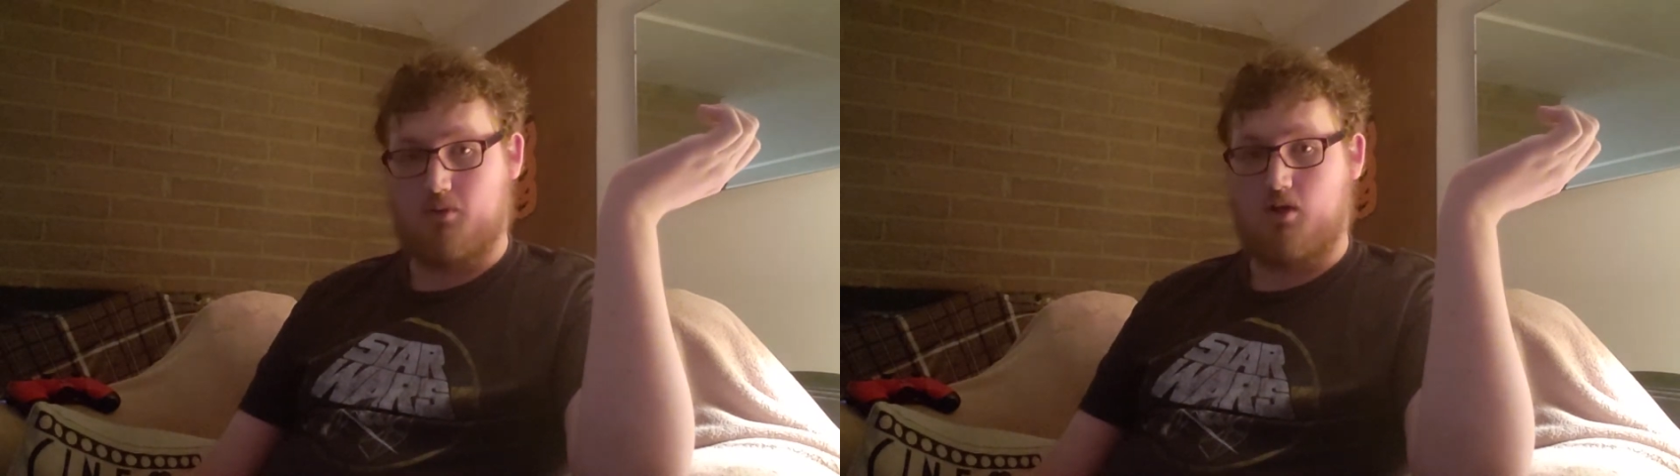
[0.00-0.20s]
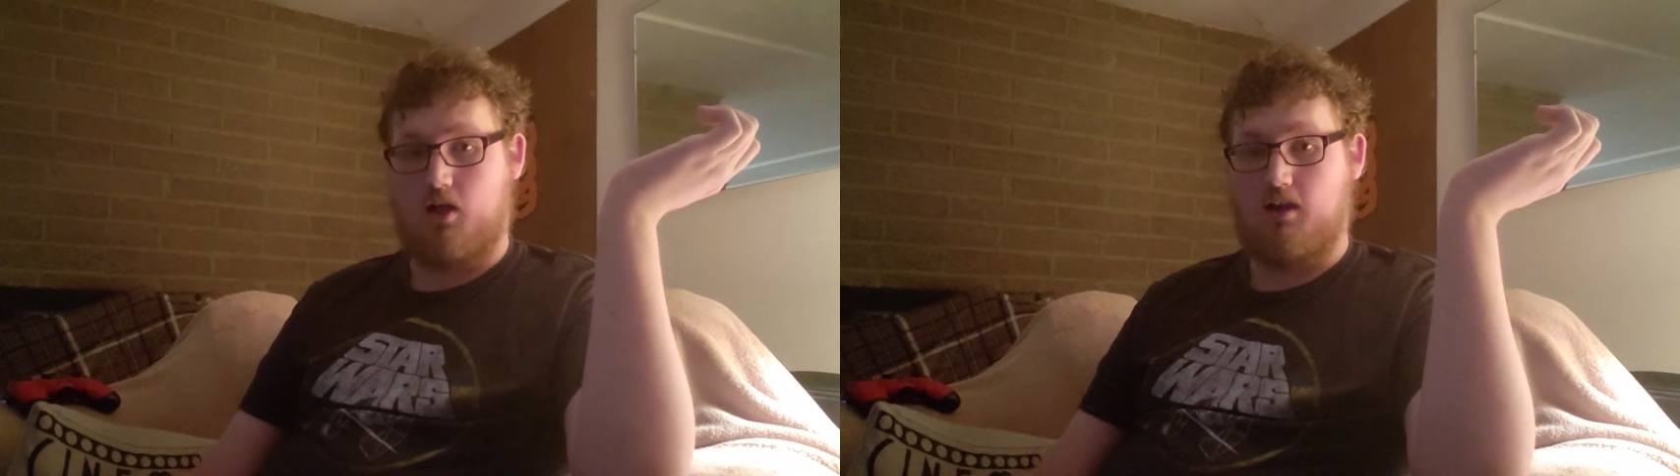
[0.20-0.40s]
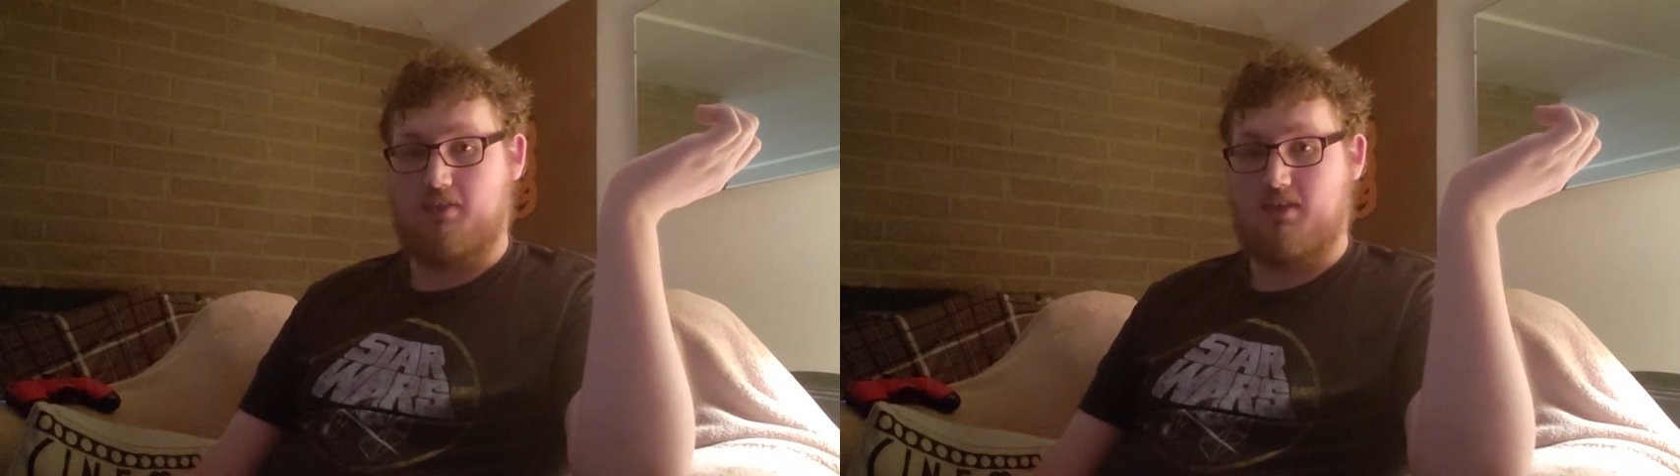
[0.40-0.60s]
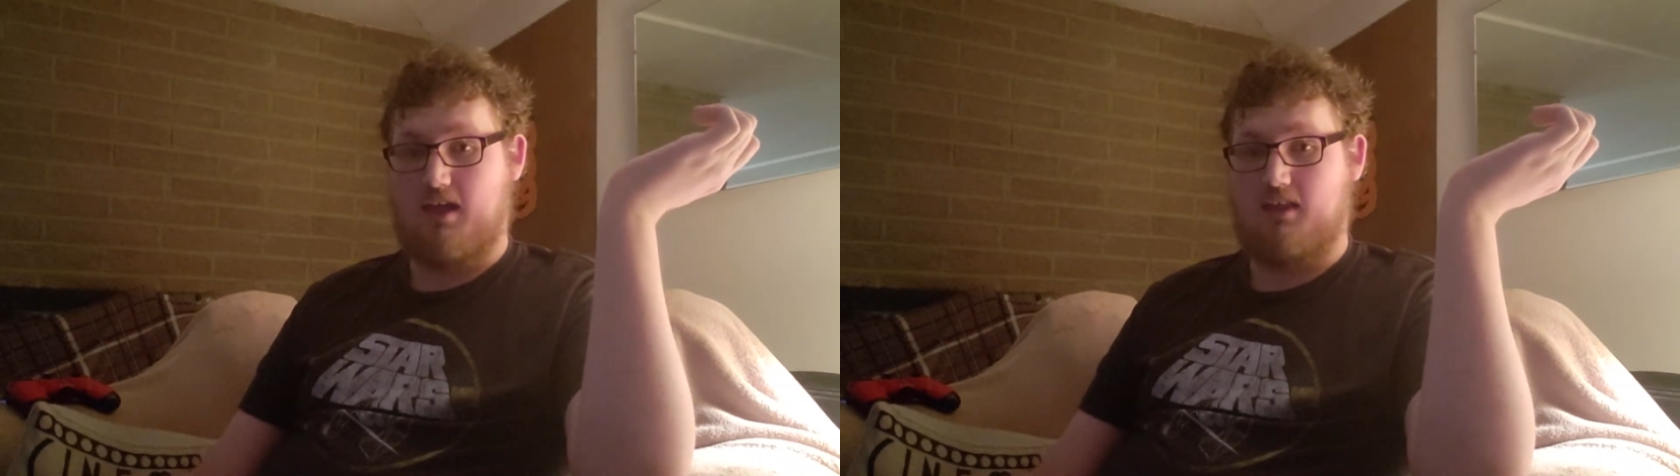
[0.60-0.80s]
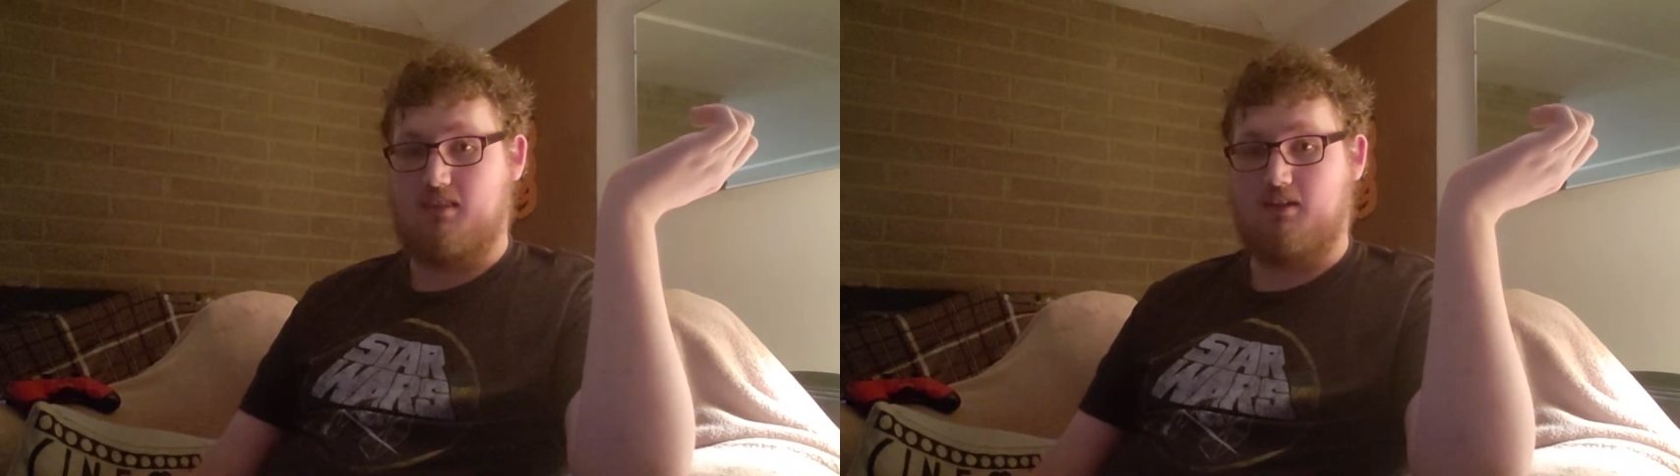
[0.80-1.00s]
call it
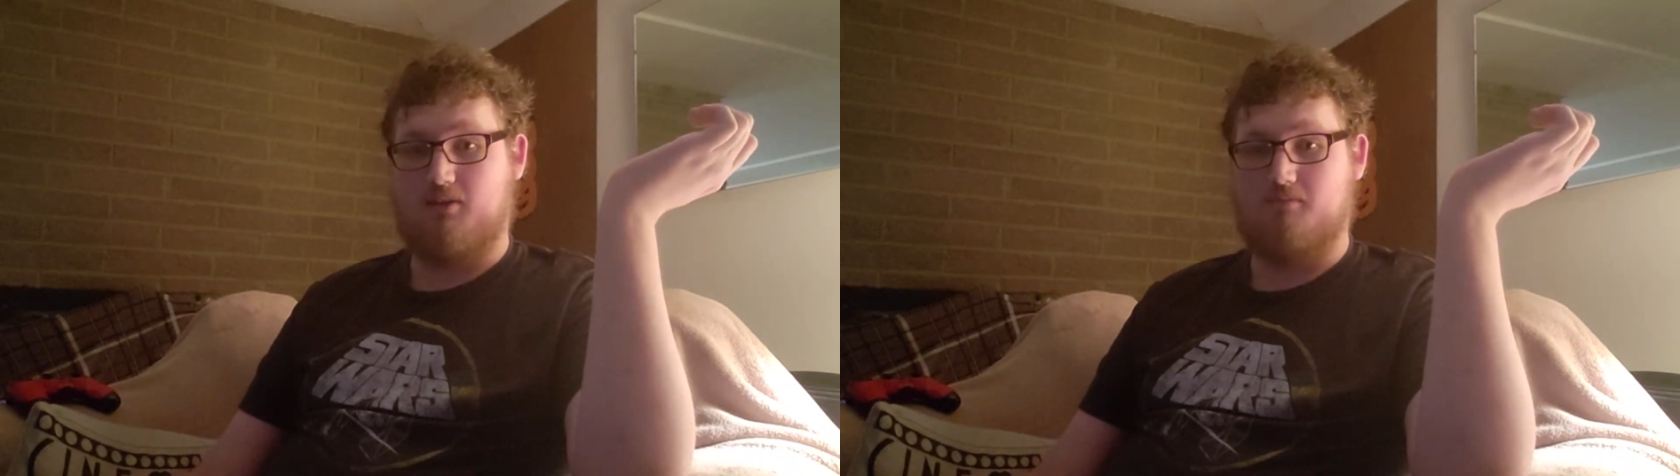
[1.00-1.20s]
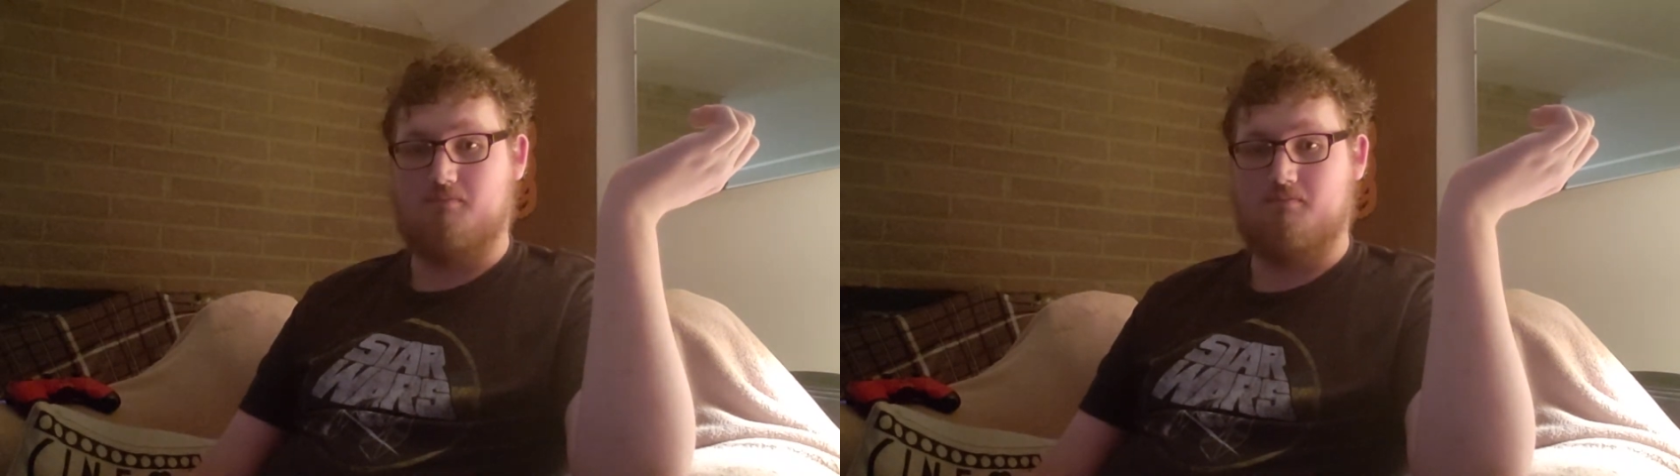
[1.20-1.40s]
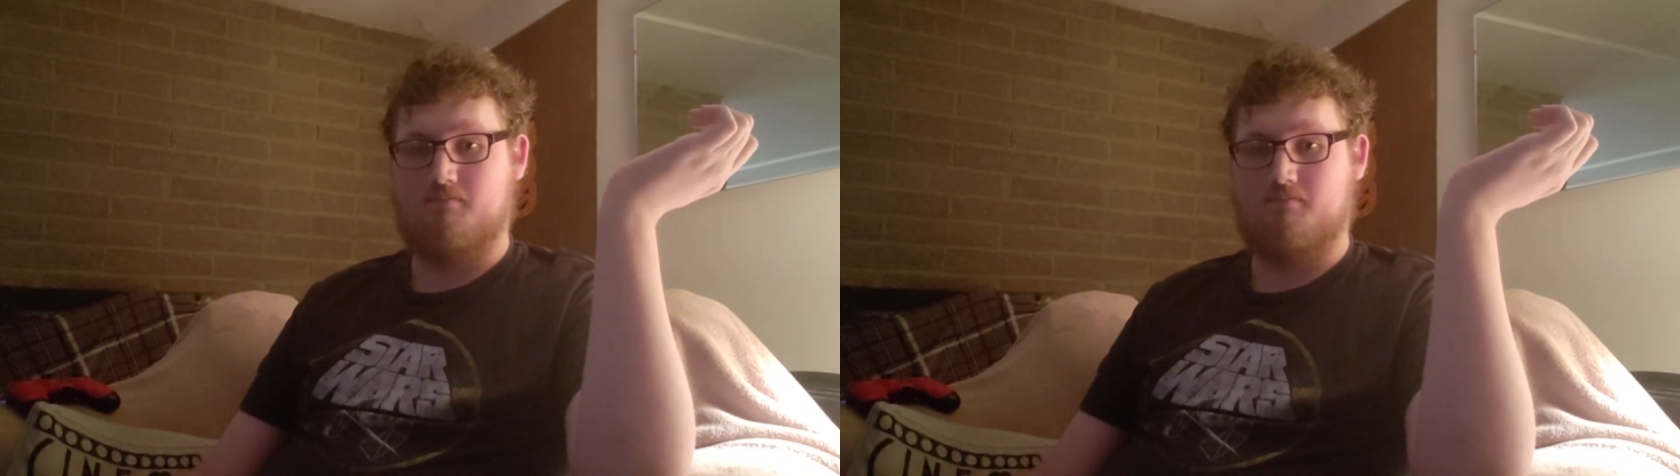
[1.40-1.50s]
that. So,